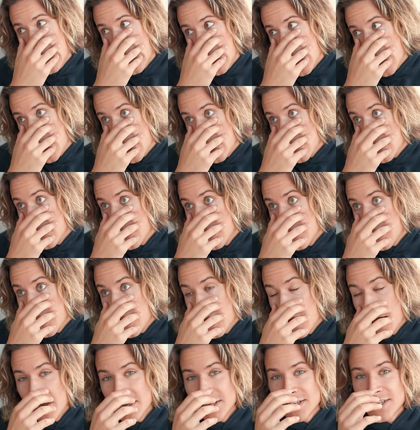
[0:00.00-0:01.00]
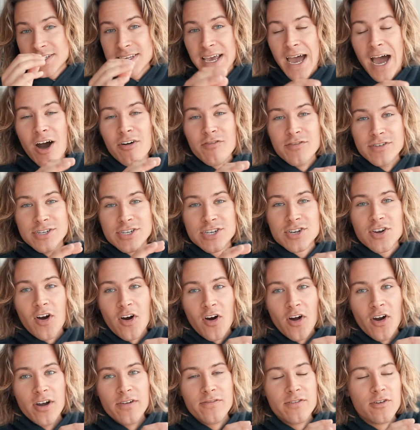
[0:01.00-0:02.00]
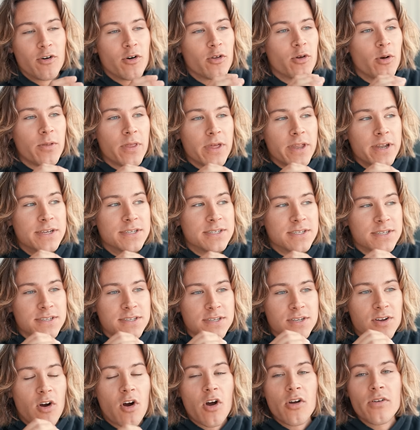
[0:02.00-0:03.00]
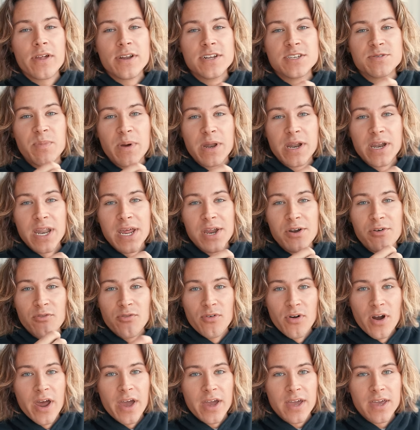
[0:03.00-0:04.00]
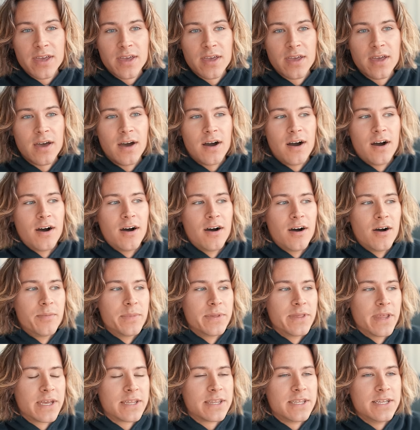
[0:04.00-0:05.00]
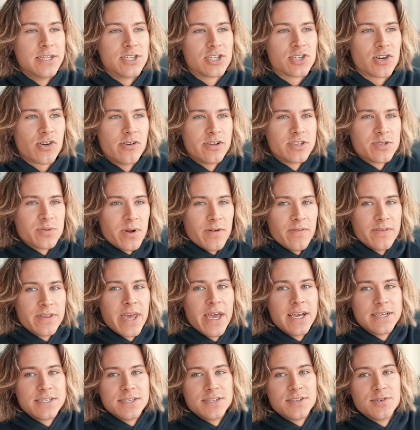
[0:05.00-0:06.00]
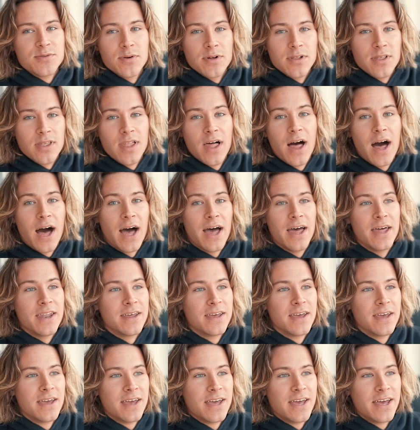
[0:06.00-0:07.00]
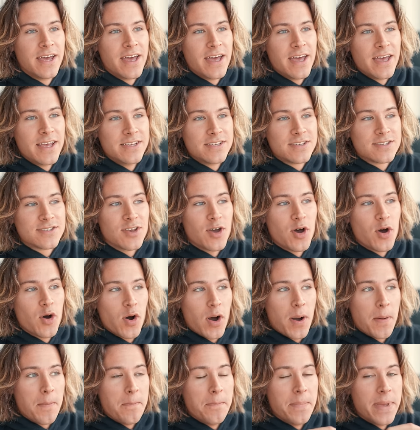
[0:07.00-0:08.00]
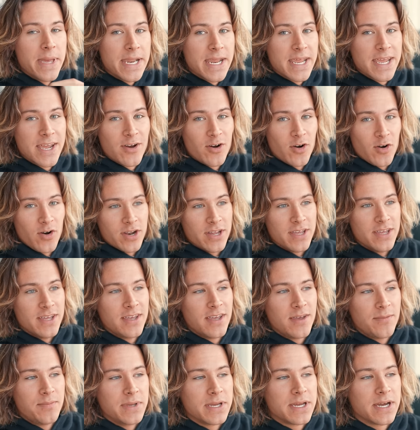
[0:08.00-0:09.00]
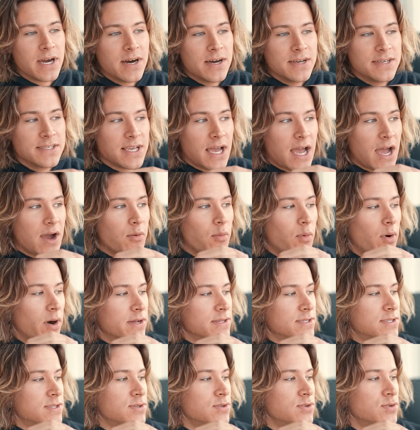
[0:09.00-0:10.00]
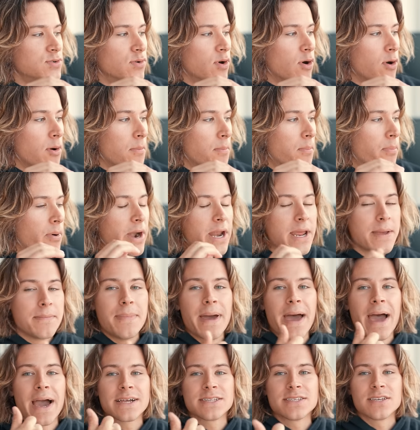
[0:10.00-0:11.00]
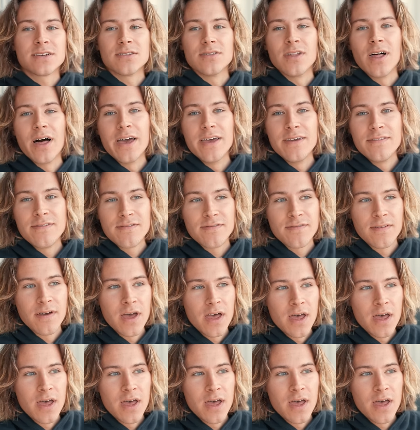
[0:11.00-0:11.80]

a salvage car. If you don't know what that is, it's a car that has been in a wreck, um, and like the insurance, whatever, takes it to a lot. So I'm bidding on it because I want to bring back to life